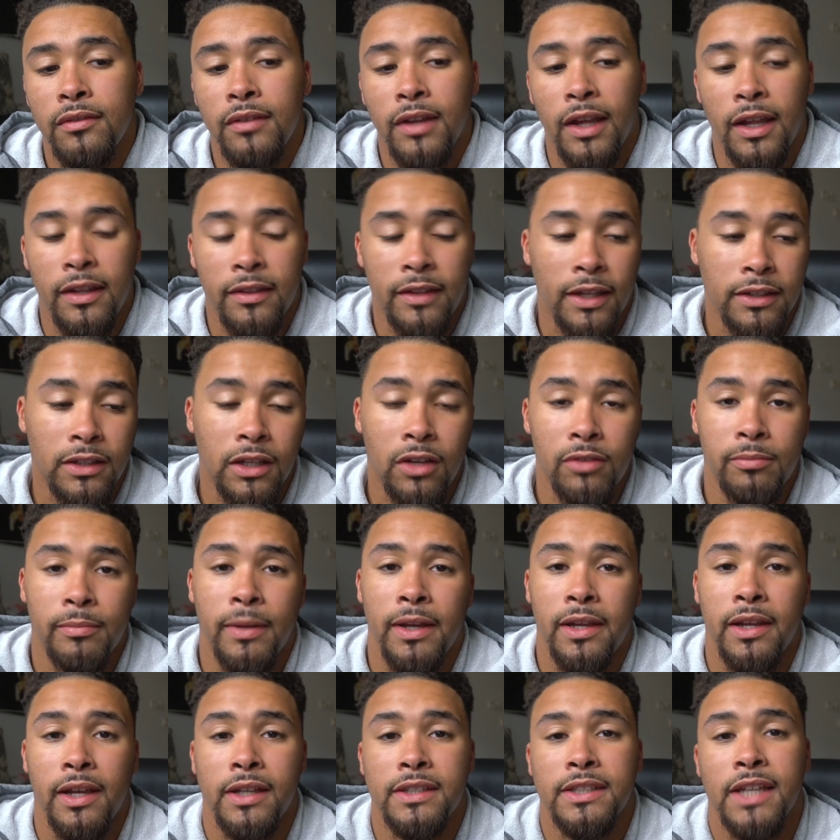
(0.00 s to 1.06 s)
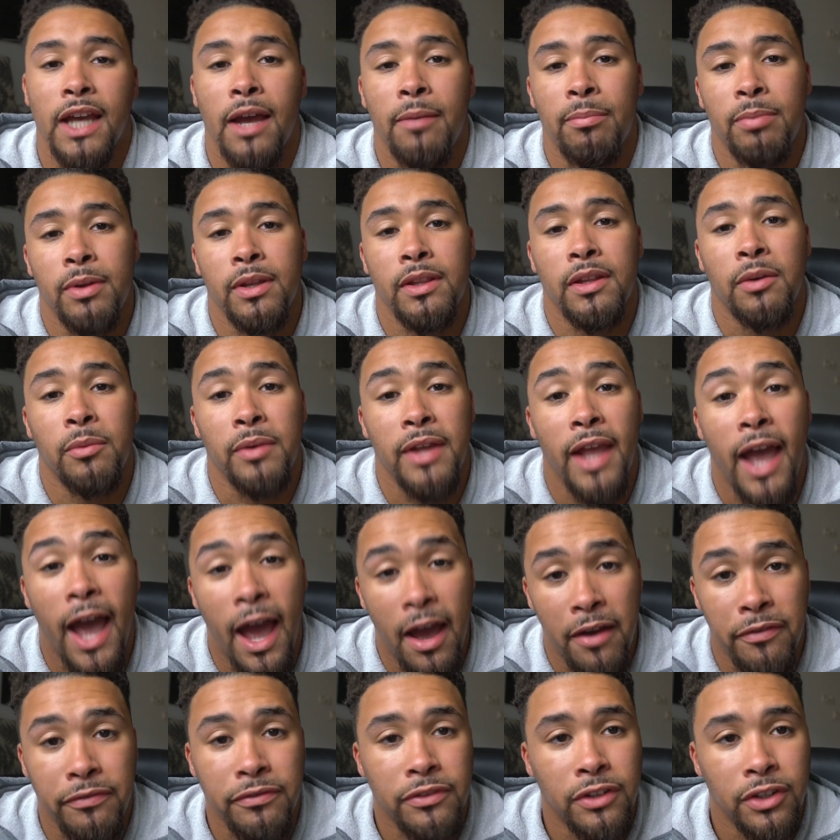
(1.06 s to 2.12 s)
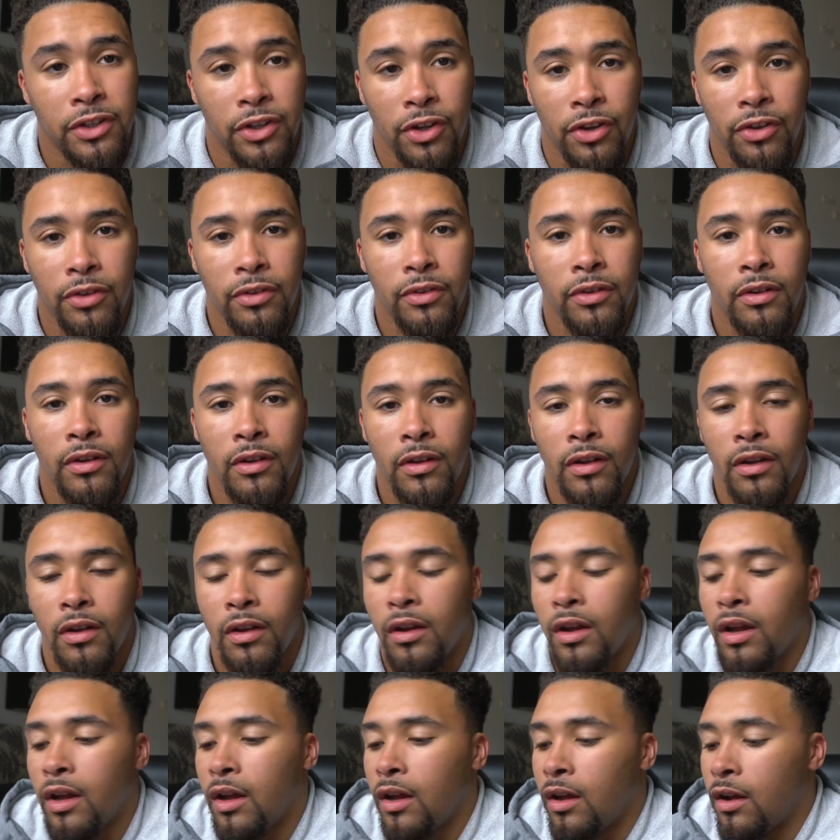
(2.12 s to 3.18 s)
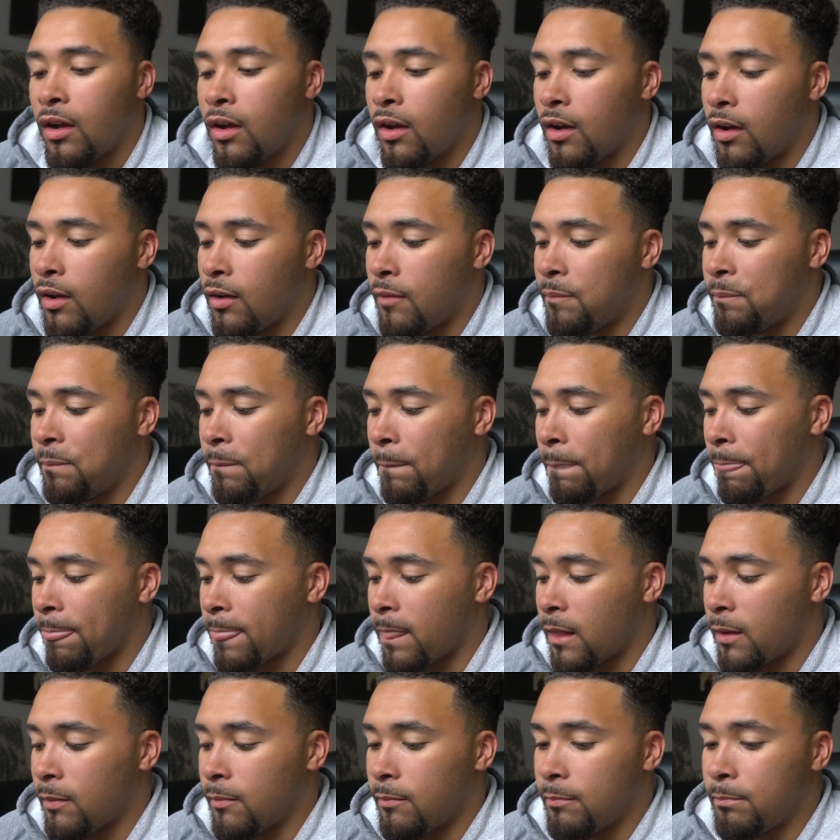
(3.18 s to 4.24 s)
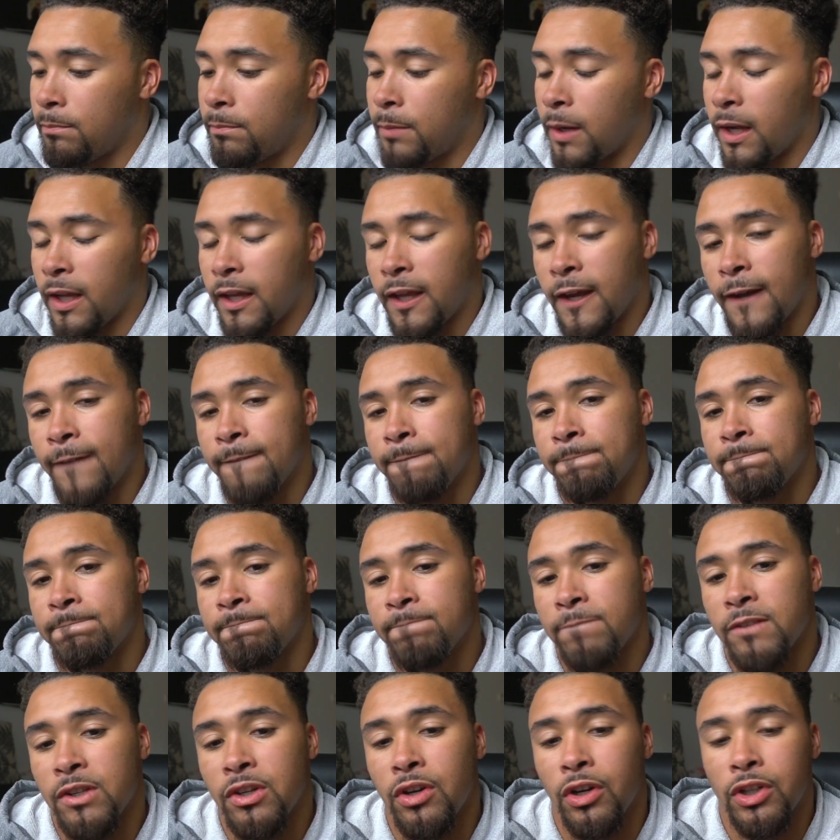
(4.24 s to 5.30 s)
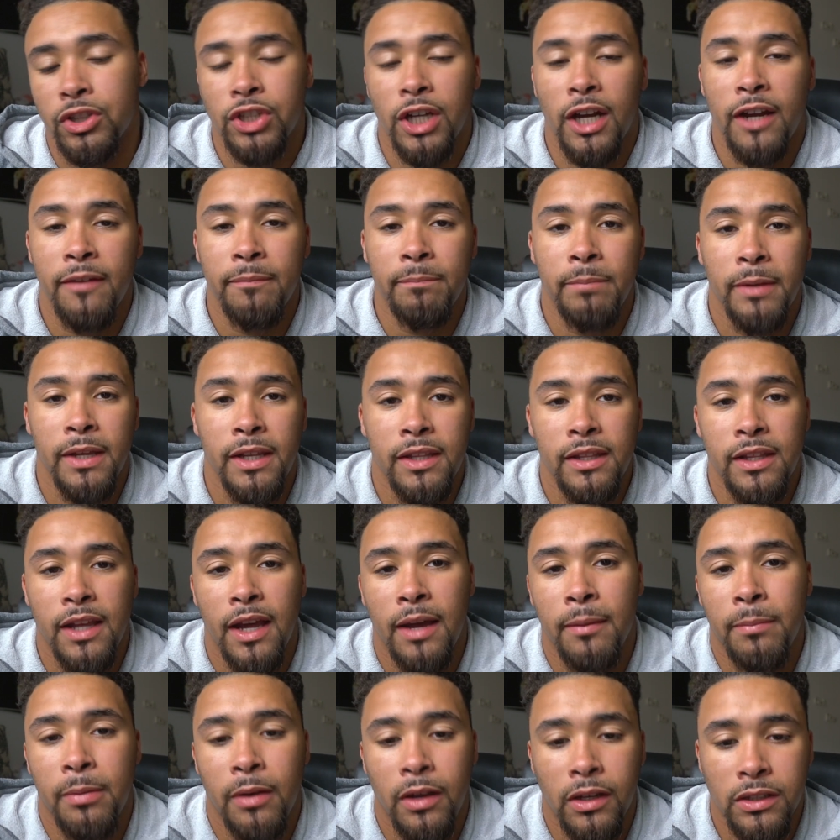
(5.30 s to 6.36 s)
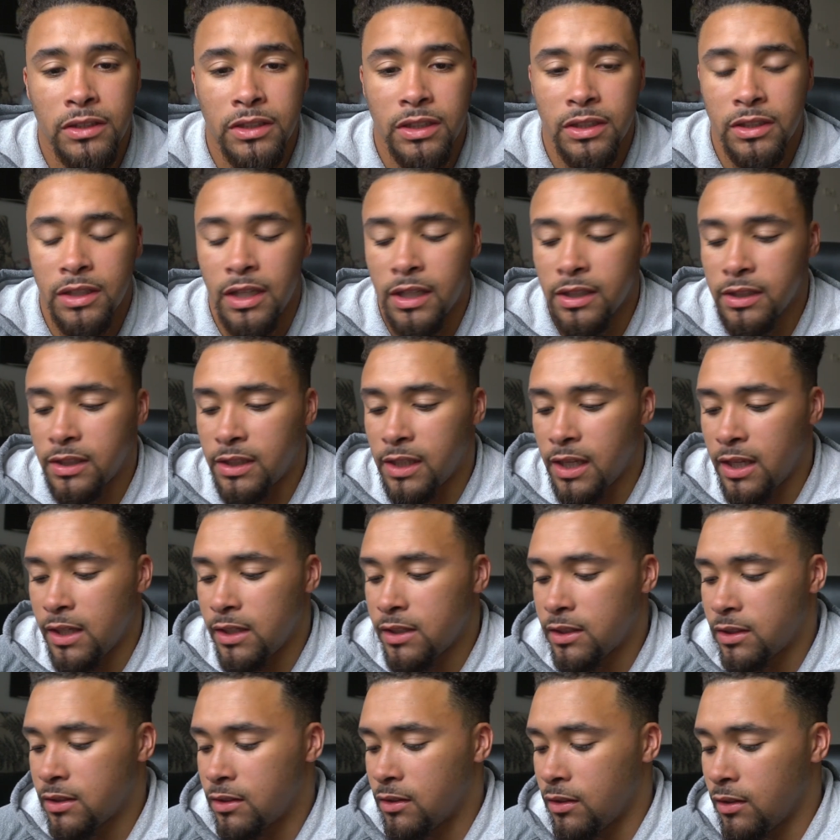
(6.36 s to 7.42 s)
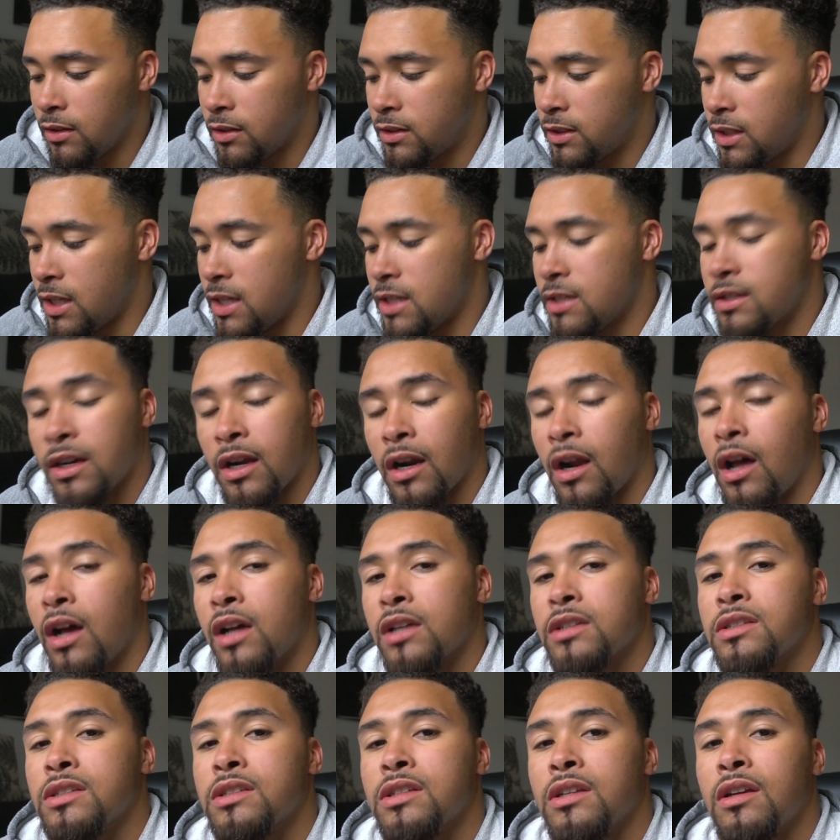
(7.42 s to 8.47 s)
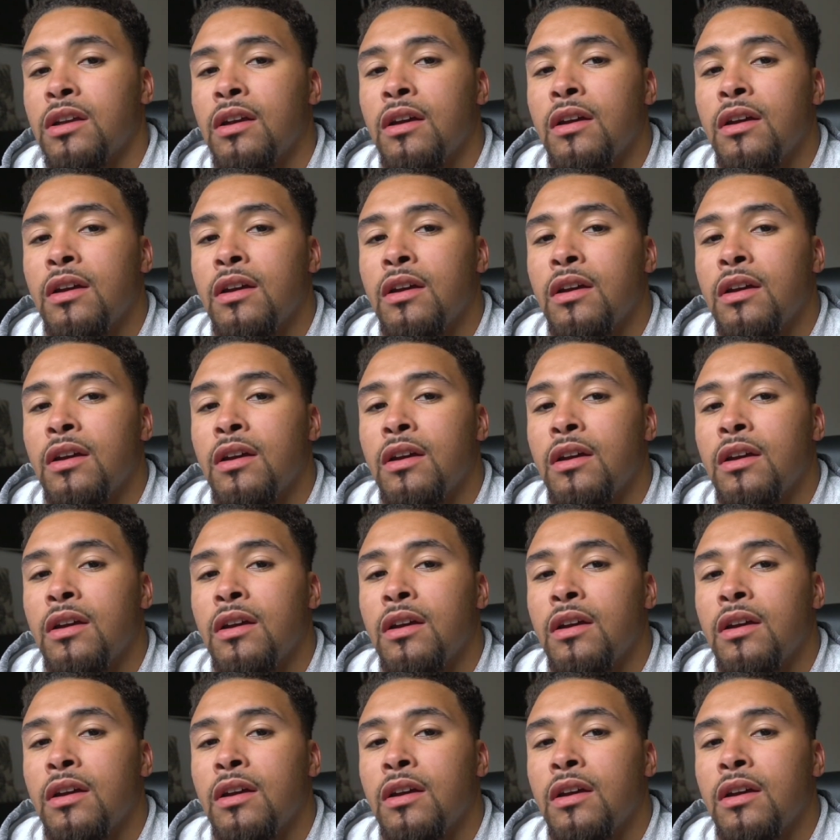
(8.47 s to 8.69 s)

and that don't make us happy that we have to do. Um, but again, you got to try and be that person that sees sees the glass